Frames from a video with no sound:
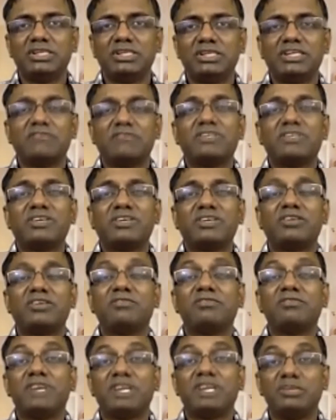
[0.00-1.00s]
give their
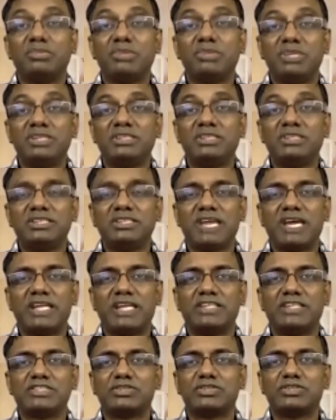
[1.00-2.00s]
availability, that
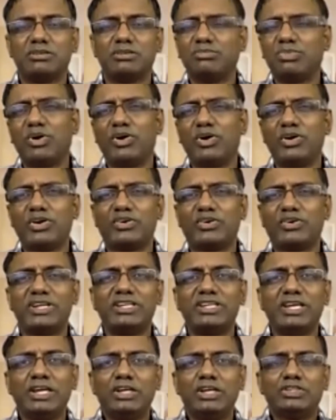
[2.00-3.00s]
is, to the employer,
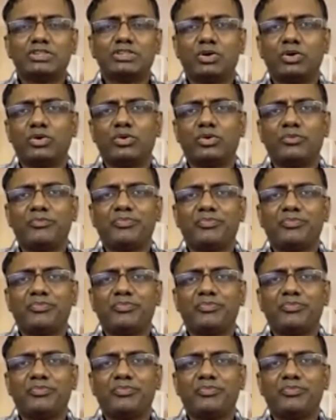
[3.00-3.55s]
right? So